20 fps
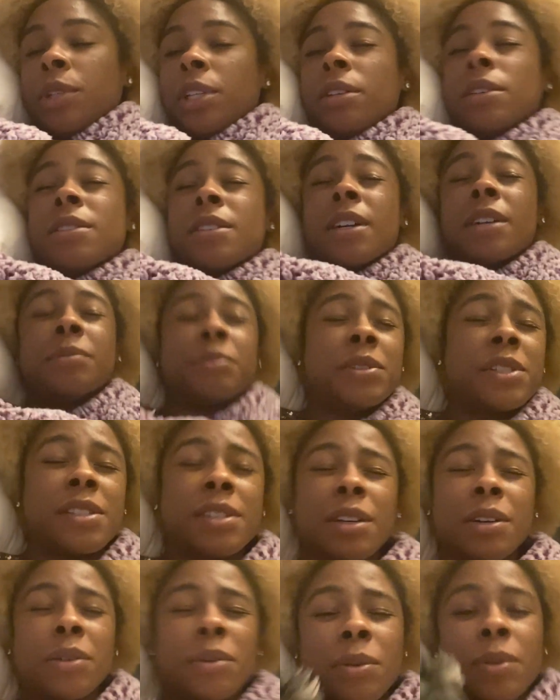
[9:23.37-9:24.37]
because I'm
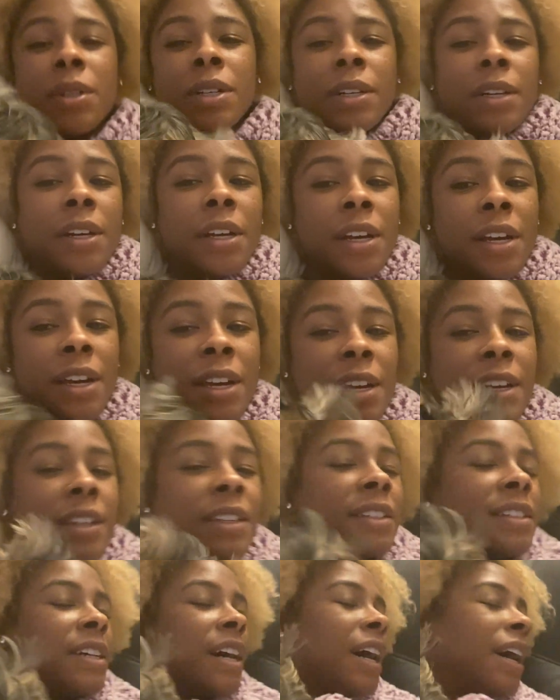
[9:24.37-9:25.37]
so
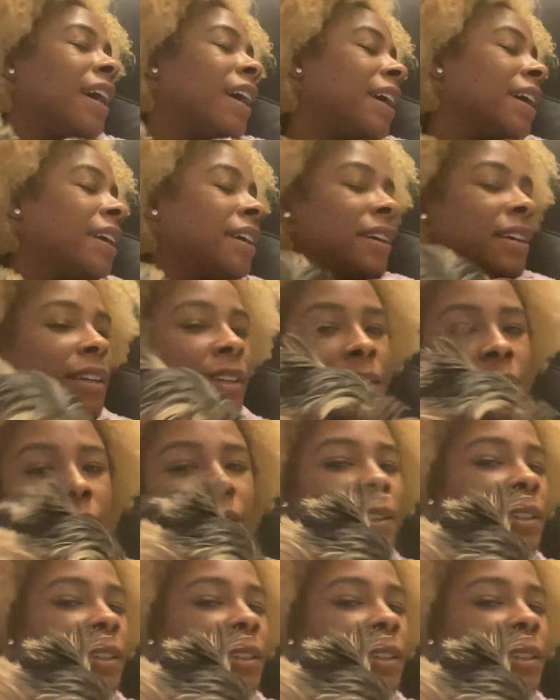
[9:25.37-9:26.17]
tired.